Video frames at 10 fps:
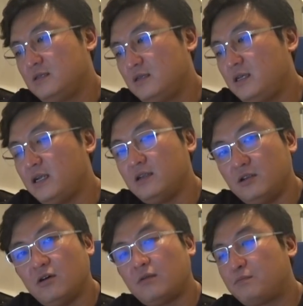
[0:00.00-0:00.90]
they are
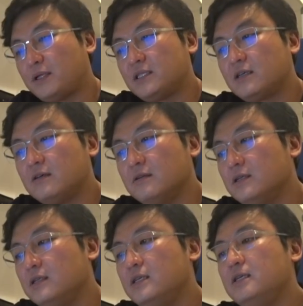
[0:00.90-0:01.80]
not
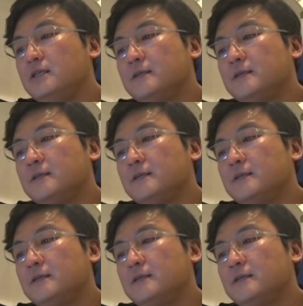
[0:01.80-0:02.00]
particularly